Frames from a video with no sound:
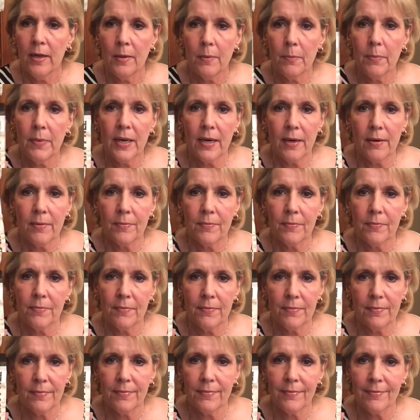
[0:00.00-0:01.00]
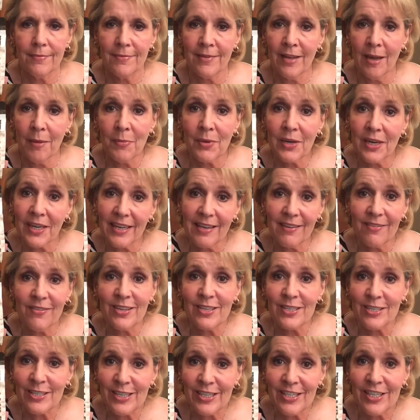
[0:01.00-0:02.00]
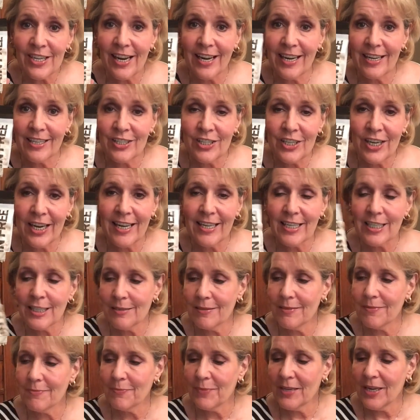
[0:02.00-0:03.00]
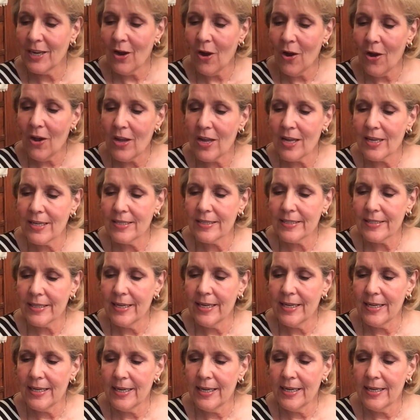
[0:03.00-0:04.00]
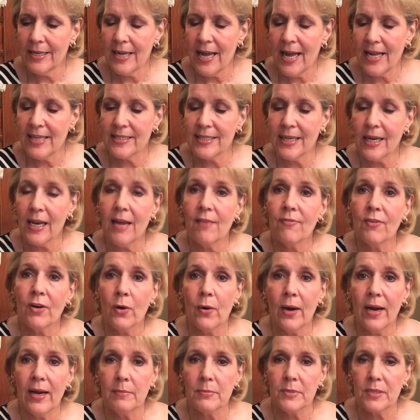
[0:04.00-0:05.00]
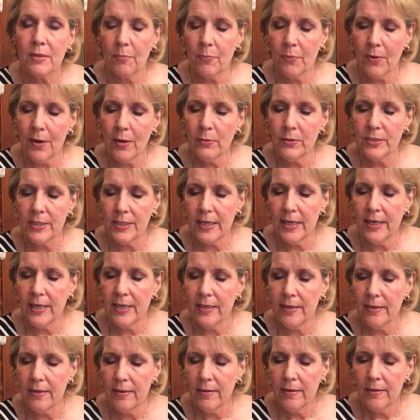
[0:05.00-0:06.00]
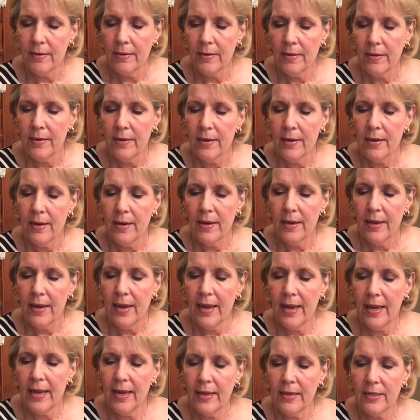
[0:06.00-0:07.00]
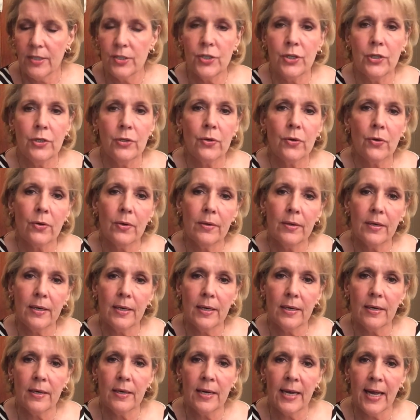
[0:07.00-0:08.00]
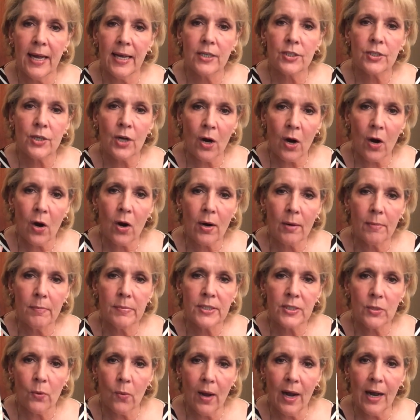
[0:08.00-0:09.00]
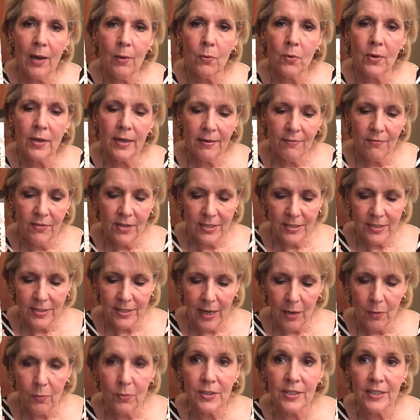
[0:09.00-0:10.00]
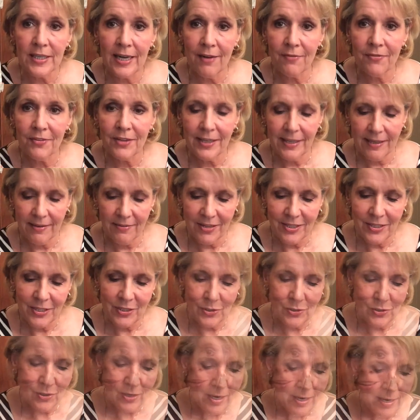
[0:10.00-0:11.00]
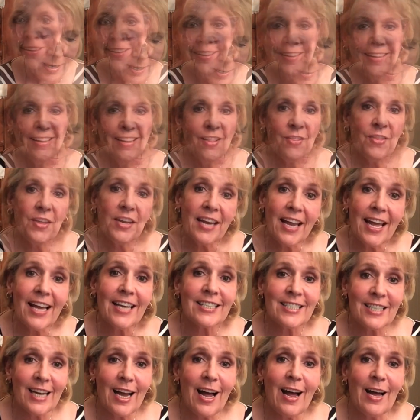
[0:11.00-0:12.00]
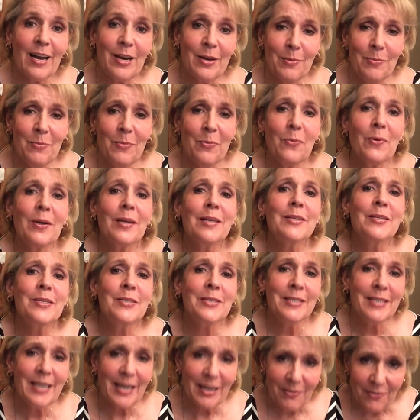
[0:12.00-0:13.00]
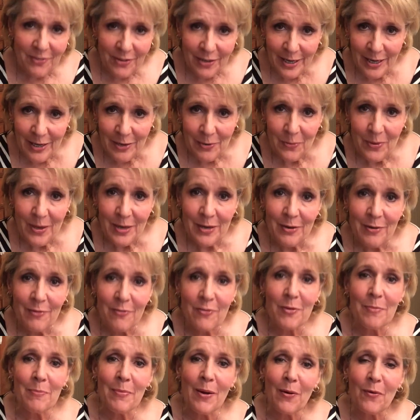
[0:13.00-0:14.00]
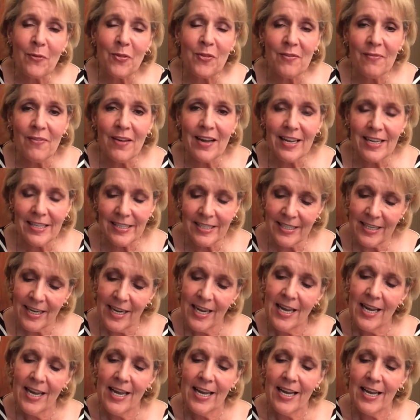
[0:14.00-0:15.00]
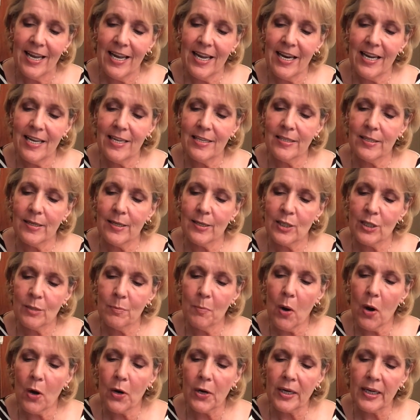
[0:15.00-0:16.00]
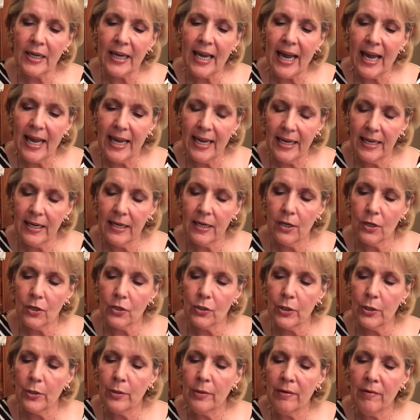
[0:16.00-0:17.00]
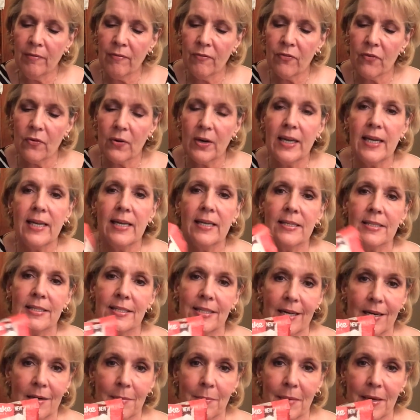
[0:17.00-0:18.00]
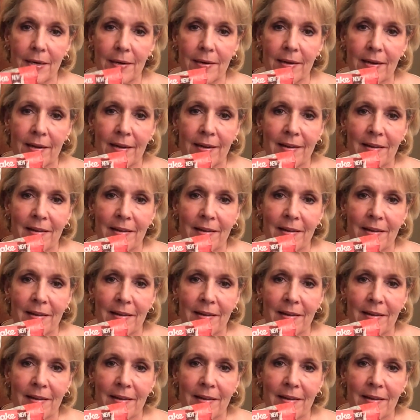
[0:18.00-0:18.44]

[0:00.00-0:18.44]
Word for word: But I'm going to give this a chance because it has 11 grams of protein and 2 net carbs. So I will definitely give this a try. The next item was definitely a winner for both of us. It is a Smart Cake gluten-free cinnamon.